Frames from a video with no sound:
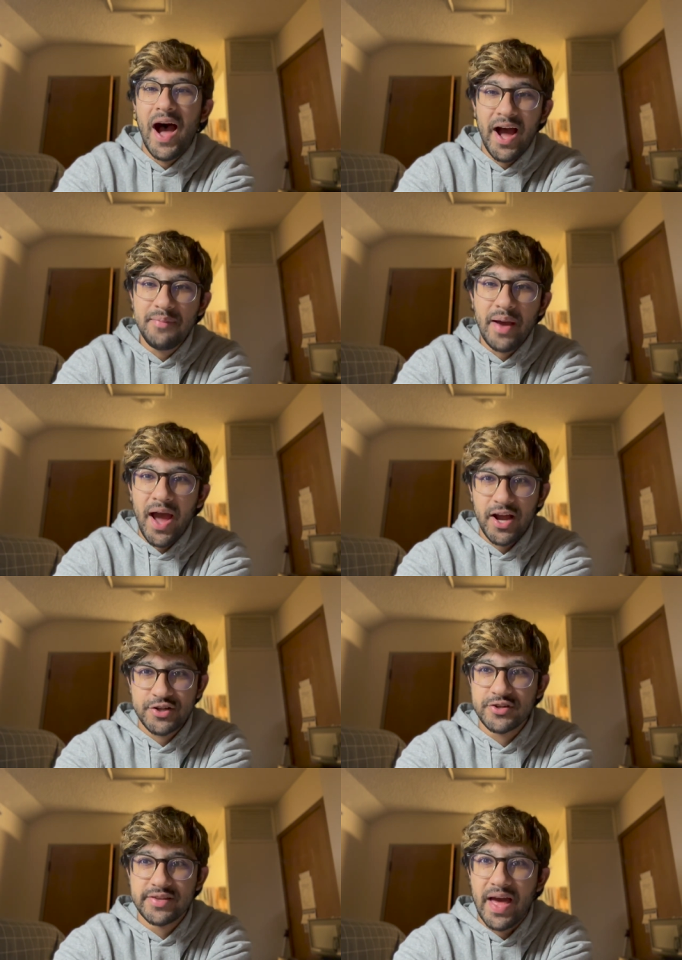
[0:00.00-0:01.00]
I'm
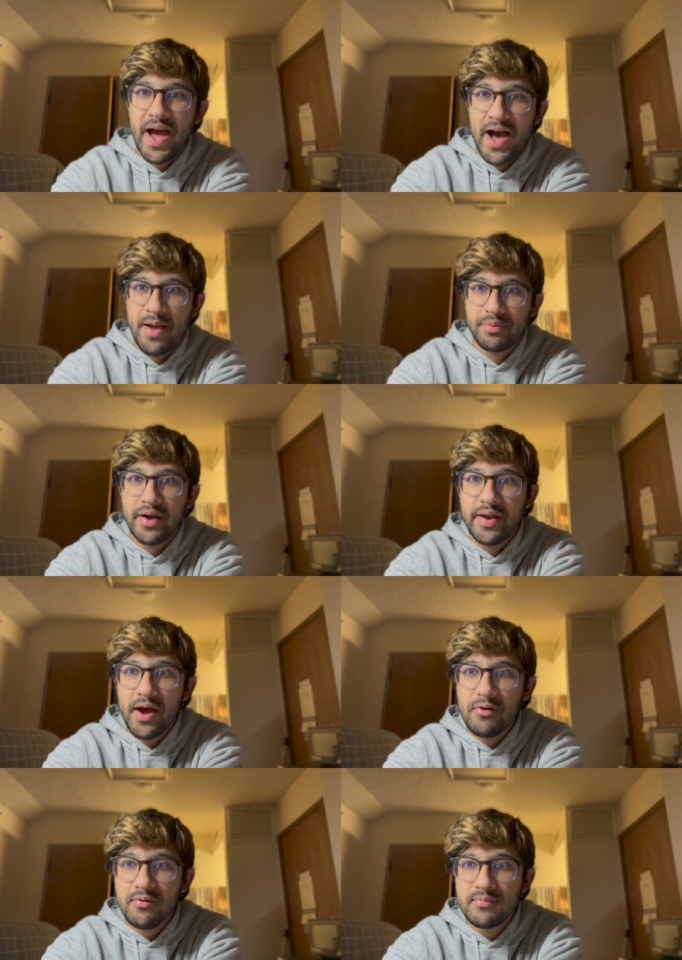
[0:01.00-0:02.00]
actually that hype right
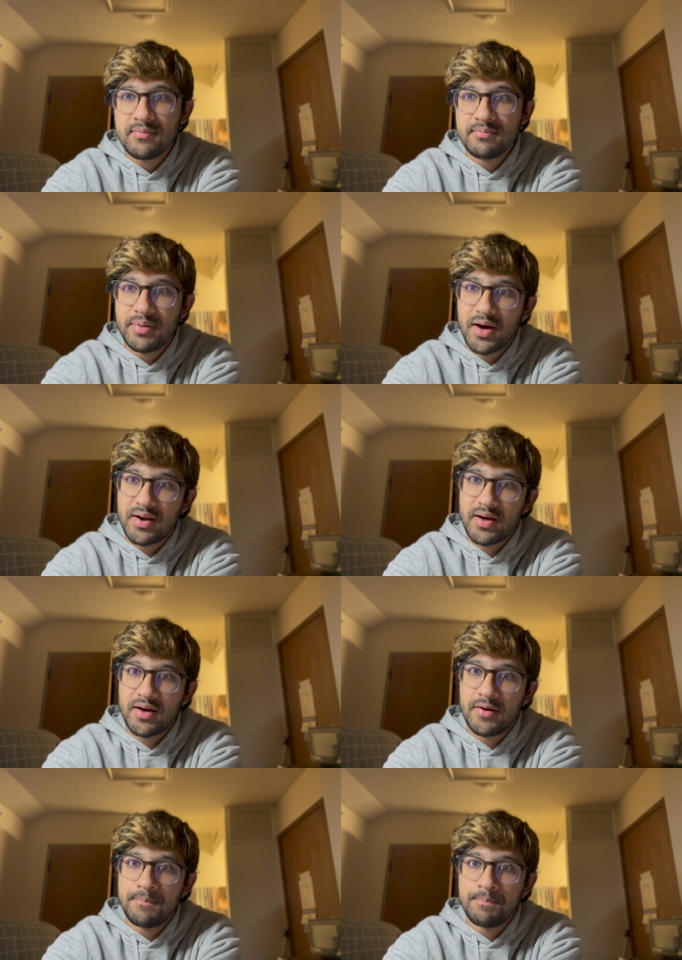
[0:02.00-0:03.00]
now, but
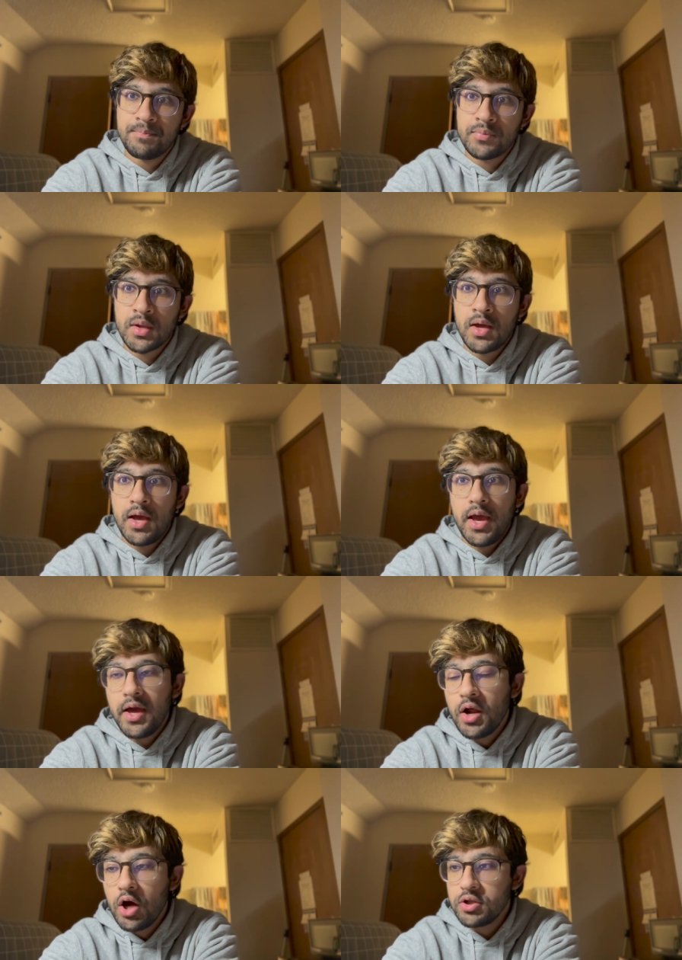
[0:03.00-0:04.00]
uh,
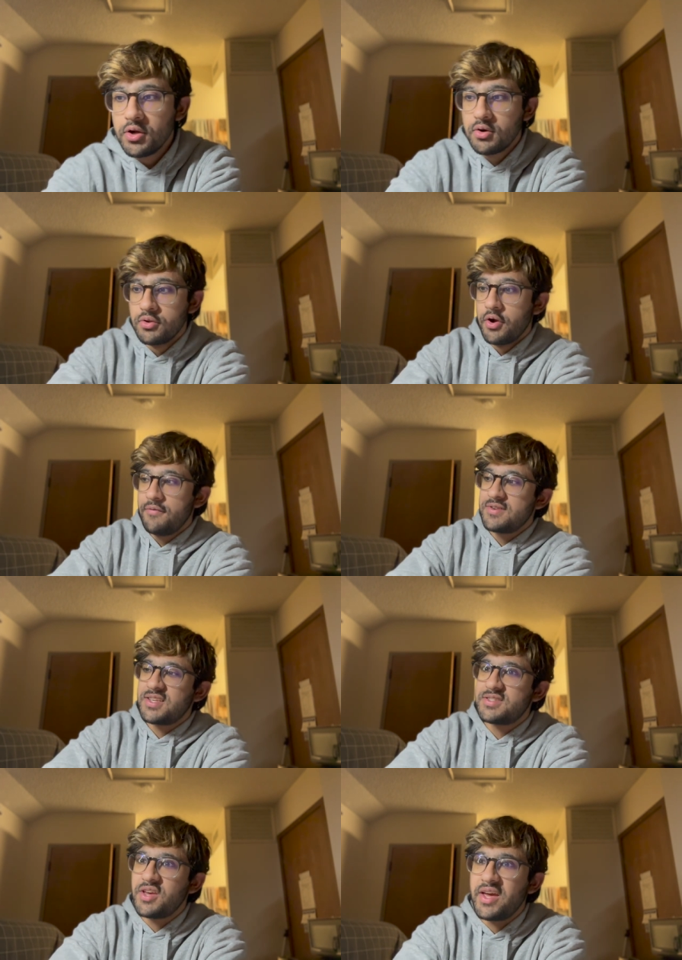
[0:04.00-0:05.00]
and a little nervous
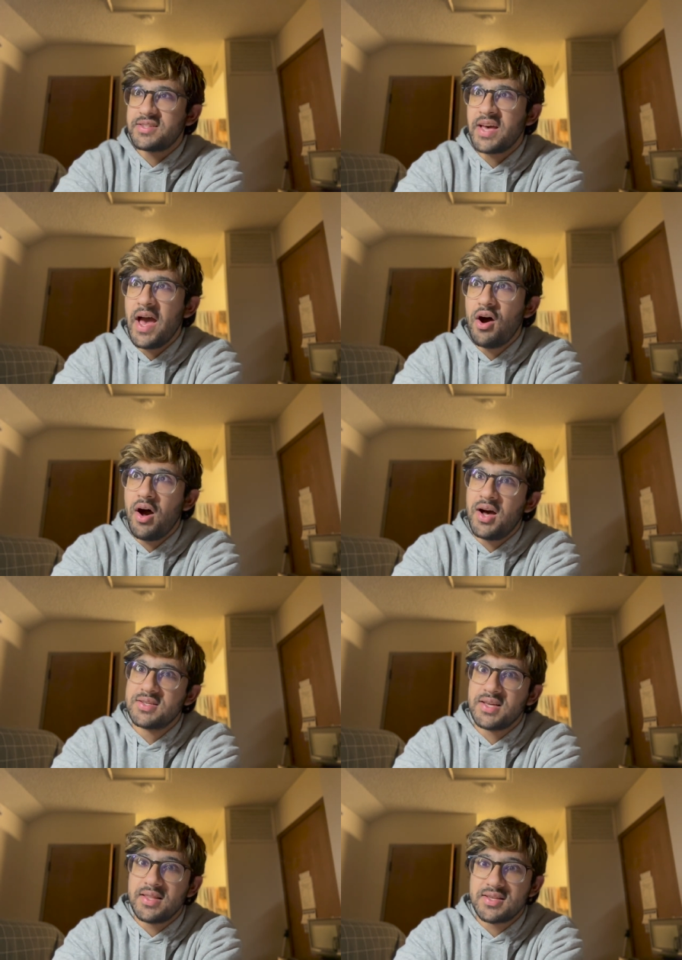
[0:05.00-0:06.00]
as you can tell. I
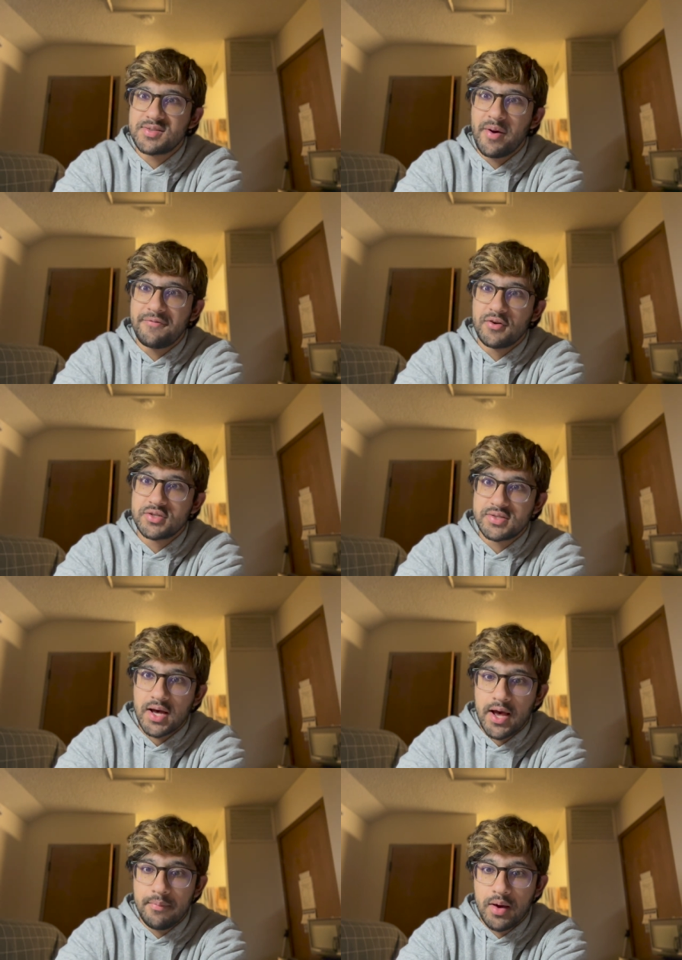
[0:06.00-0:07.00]
was like, this is my first
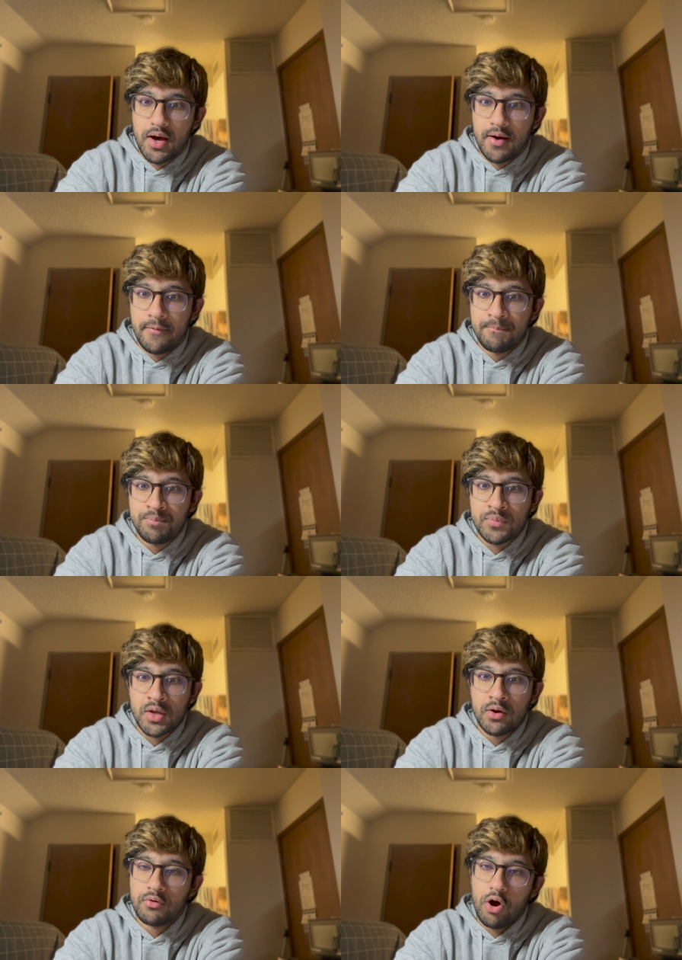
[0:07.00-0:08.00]
time uh,
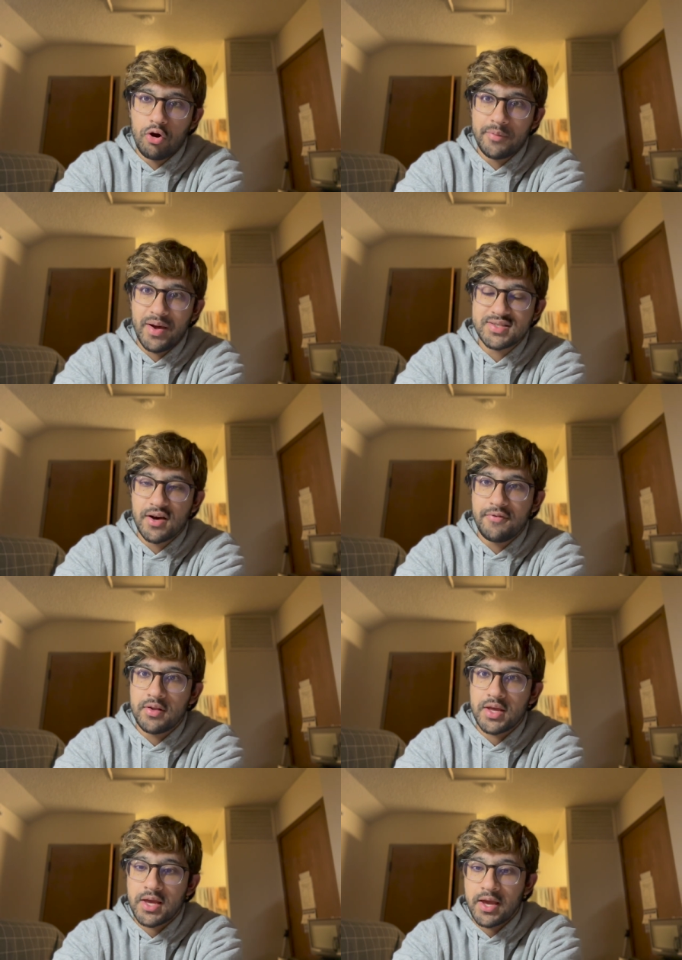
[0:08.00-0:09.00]
recording myself
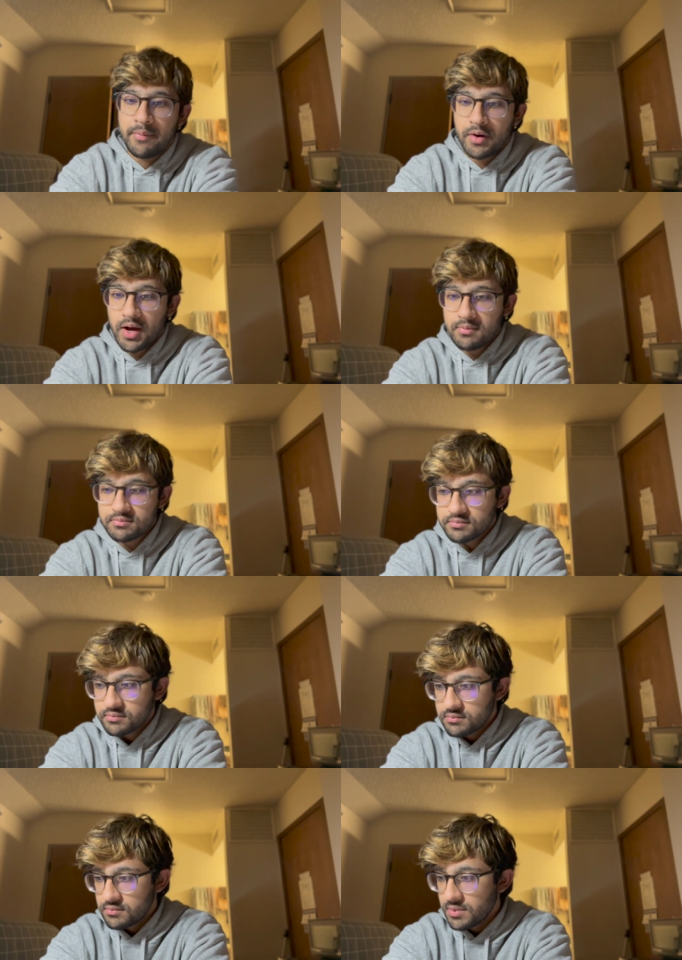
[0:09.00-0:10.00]
on camera,
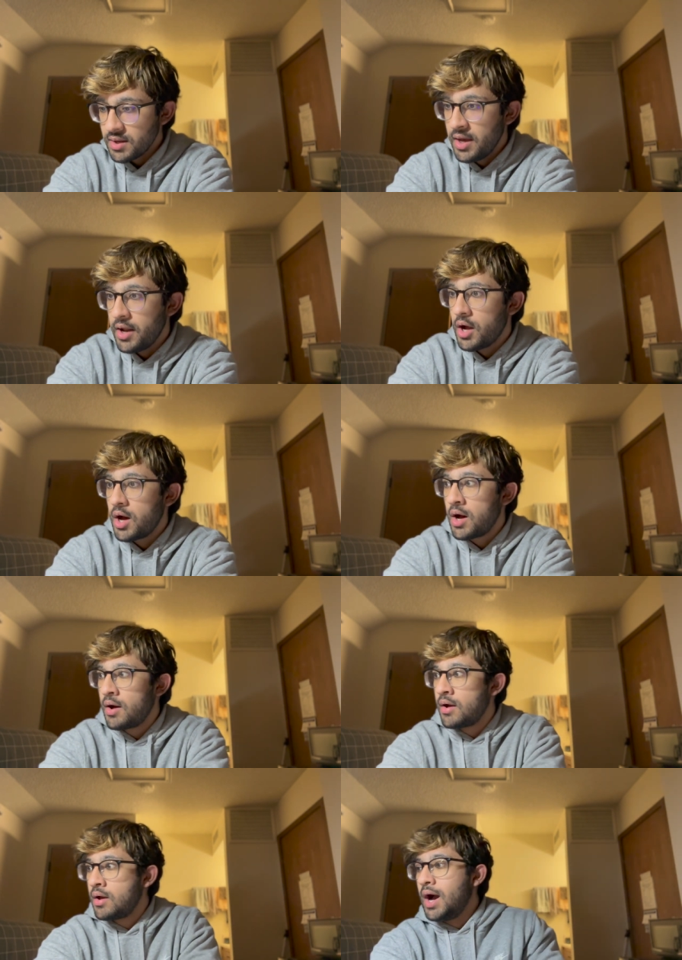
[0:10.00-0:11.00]
and uh,
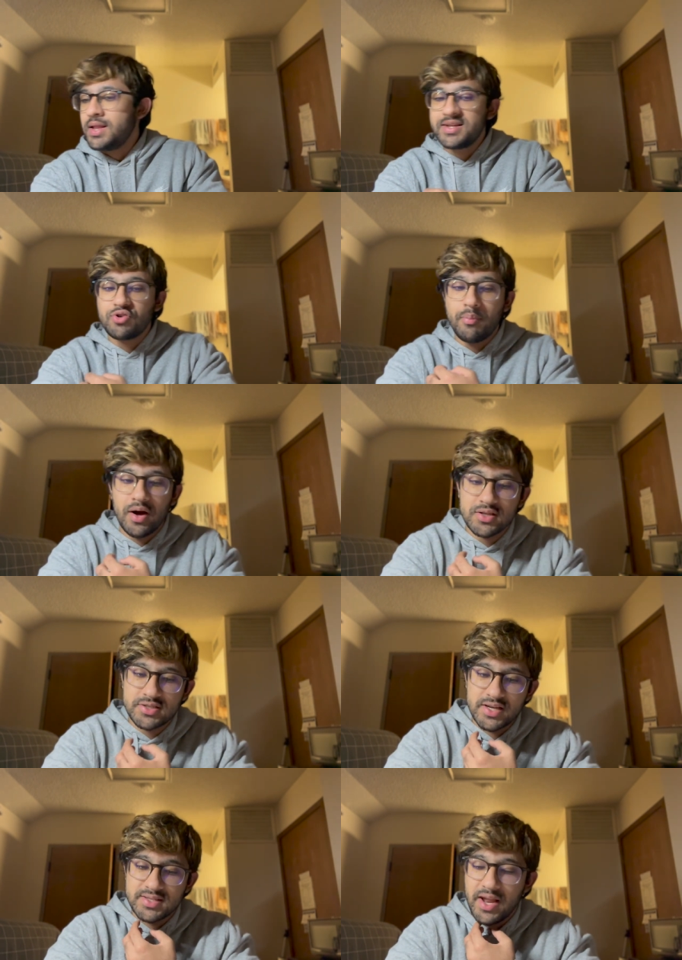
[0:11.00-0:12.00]
I like to
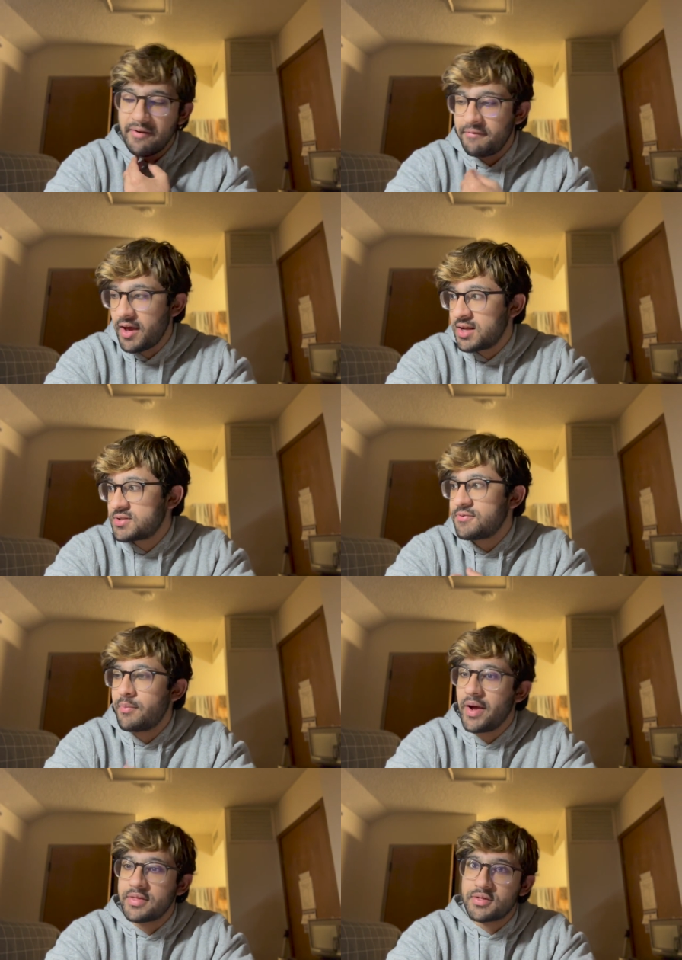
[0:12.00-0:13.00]
apologize in advance for
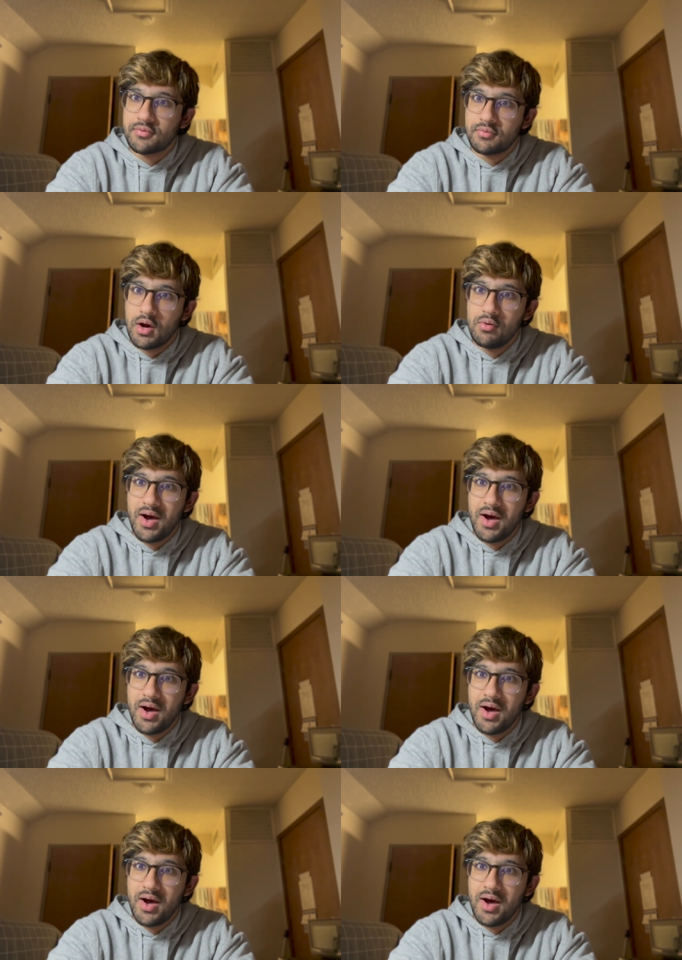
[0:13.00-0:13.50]
my throat.